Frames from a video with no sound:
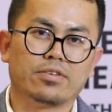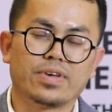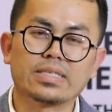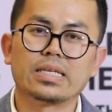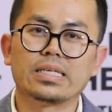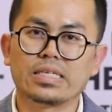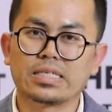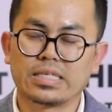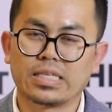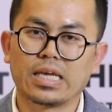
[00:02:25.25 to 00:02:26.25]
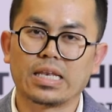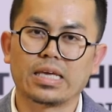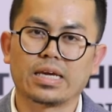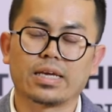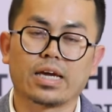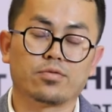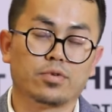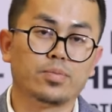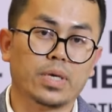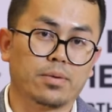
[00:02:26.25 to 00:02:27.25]
facilities in the hilly area, it
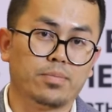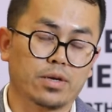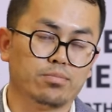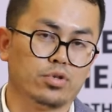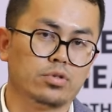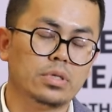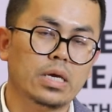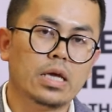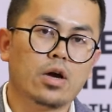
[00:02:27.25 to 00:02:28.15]
will be a big boon.